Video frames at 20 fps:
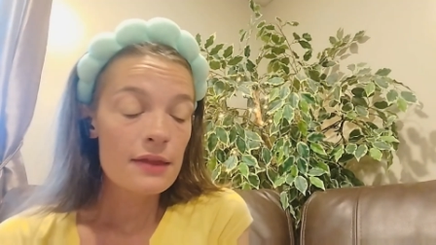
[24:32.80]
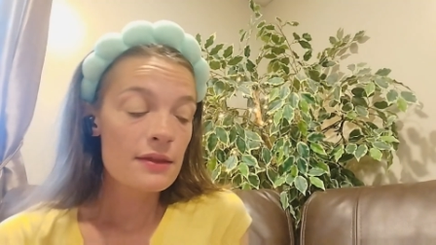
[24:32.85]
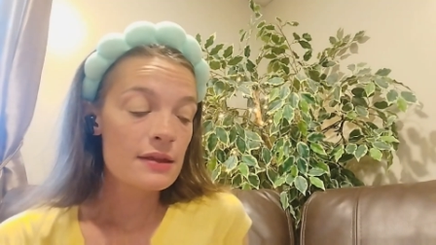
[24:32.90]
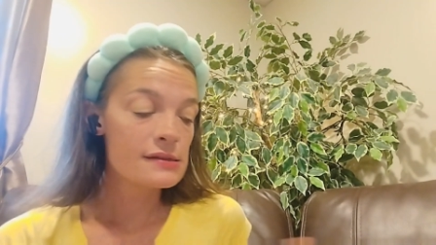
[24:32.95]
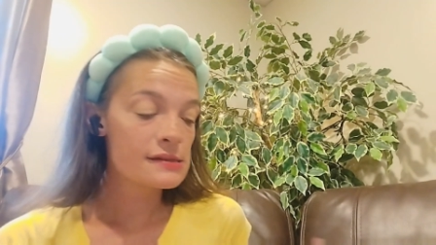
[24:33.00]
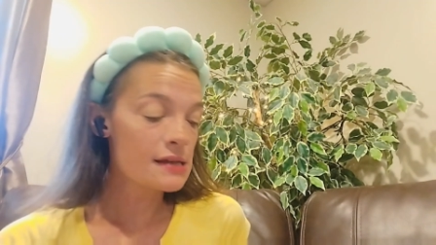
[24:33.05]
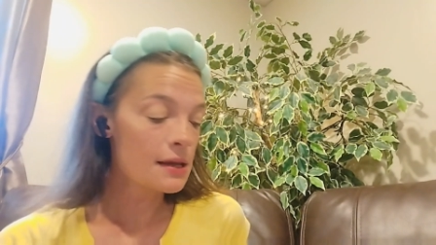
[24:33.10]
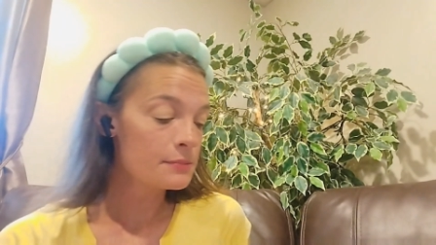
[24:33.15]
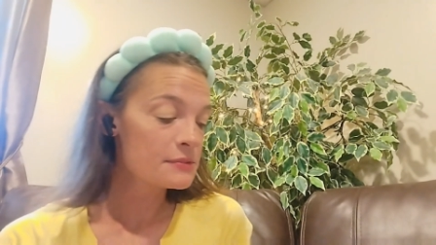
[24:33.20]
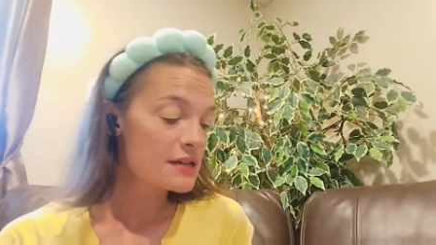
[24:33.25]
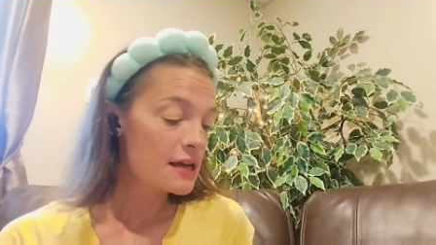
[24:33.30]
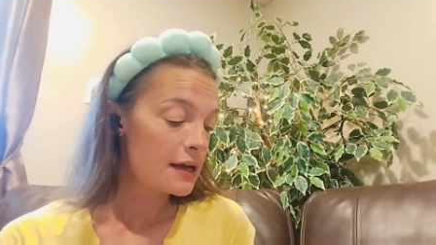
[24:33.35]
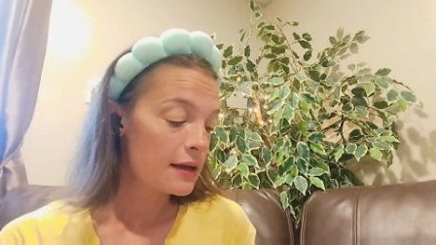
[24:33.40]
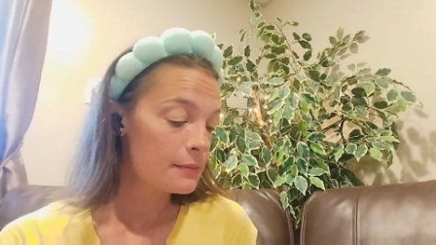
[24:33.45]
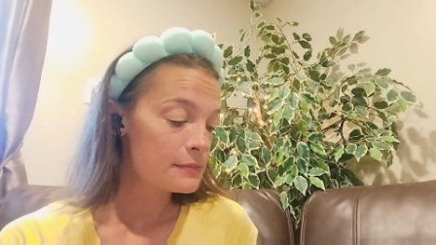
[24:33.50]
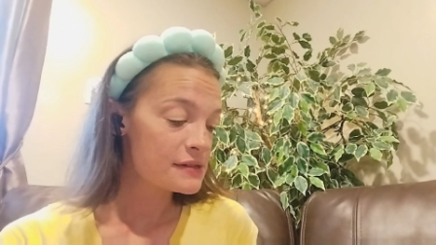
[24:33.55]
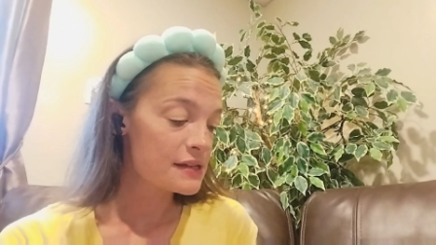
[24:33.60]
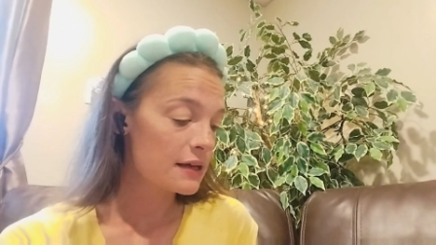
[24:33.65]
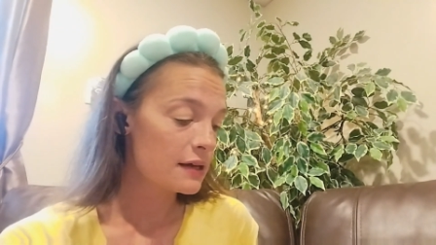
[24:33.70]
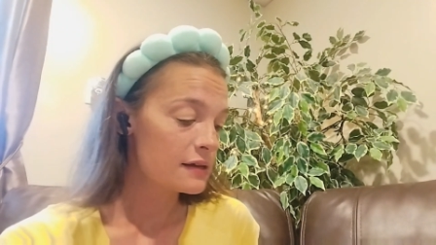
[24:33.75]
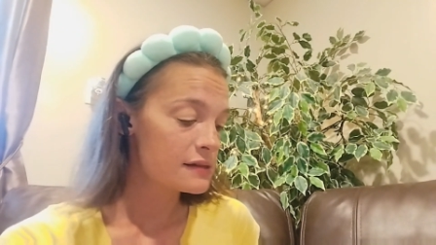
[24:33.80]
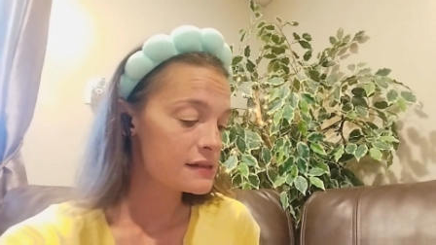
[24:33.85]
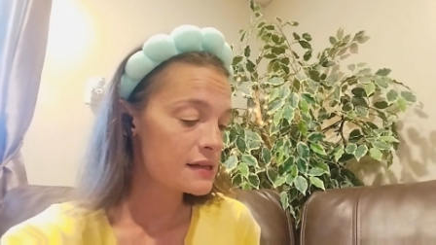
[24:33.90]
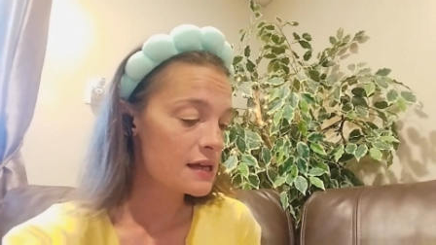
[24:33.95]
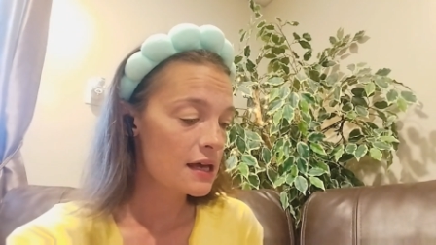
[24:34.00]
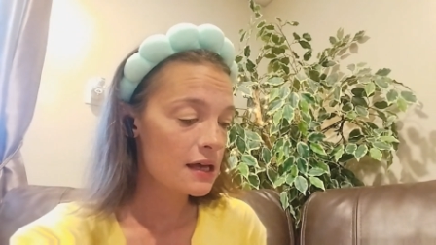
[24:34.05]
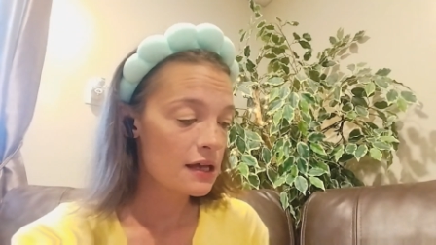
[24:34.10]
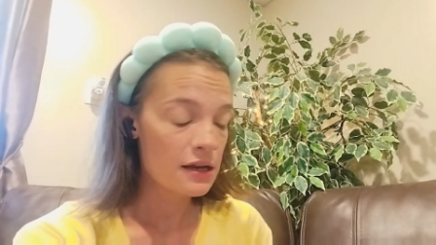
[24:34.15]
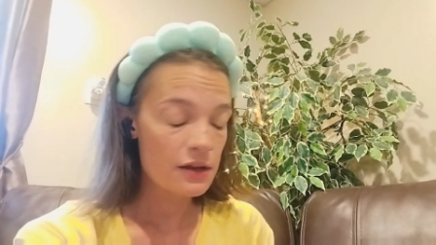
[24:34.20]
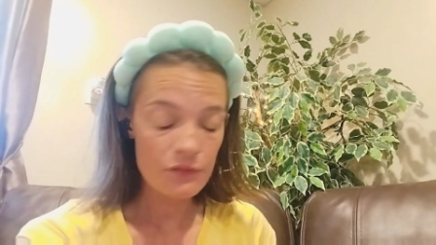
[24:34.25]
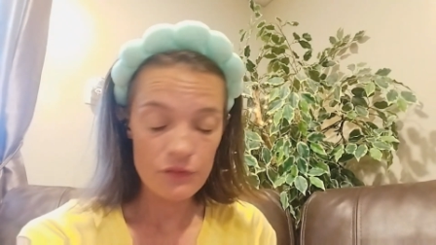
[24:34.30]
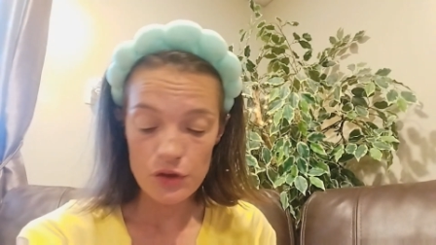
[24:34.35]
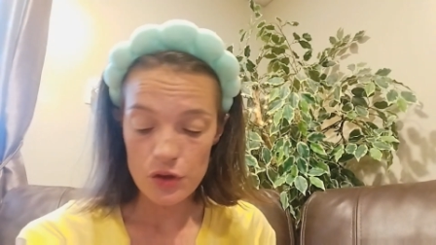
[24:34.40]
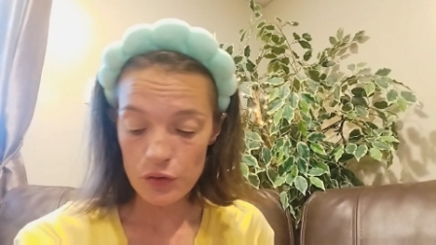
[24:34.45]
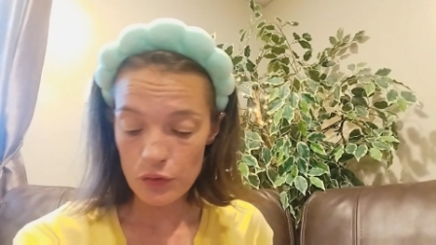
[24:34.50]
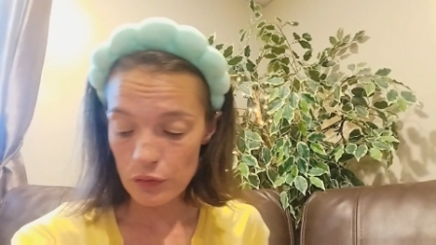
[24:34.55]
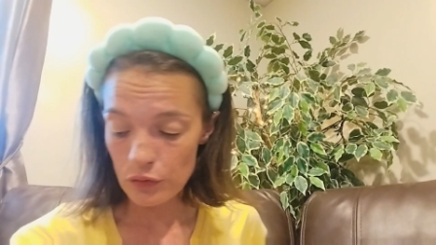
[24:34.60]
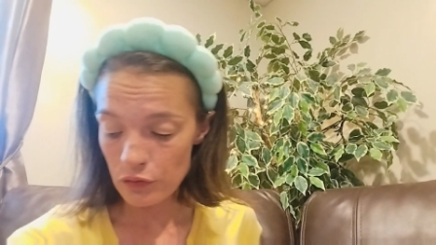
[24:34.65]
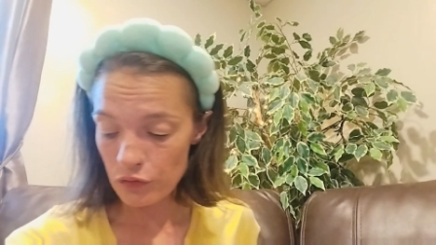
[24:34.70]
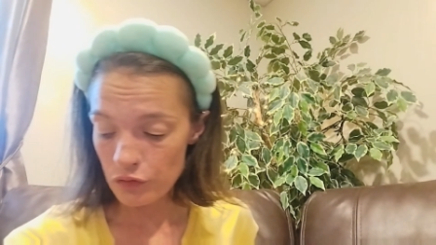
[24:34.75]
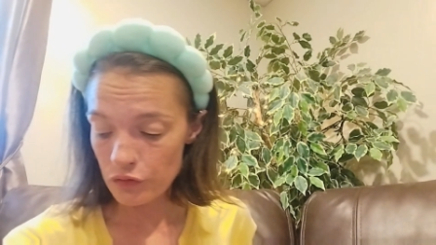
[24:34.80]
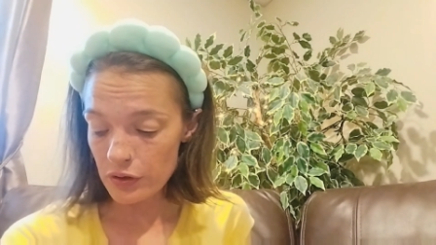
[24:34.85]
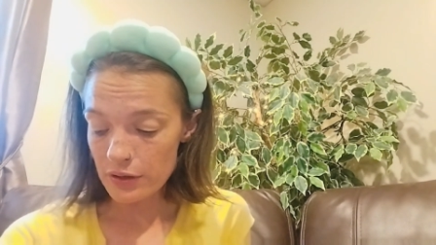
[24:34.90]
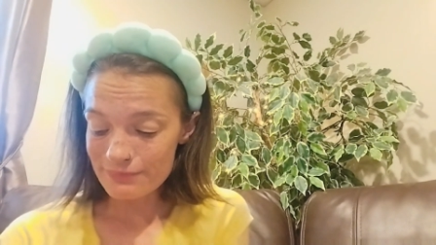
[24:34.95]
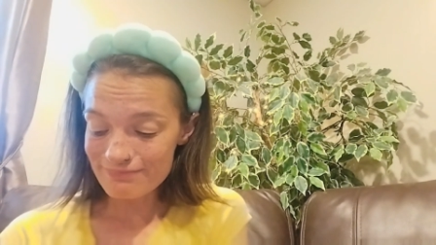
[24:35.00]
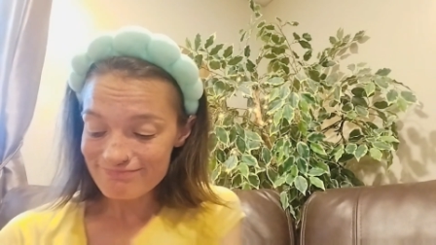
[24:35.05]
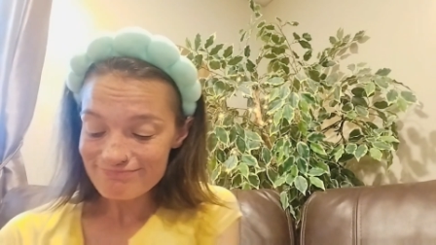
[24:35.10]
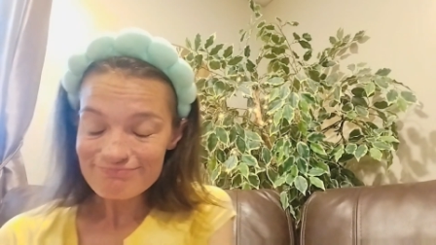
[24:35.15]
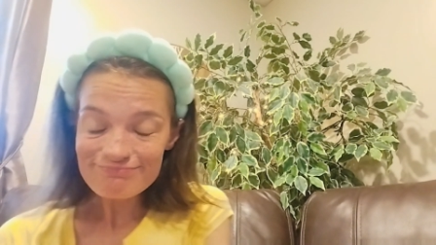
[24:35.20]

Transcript: And then sometimes, like I said, if you've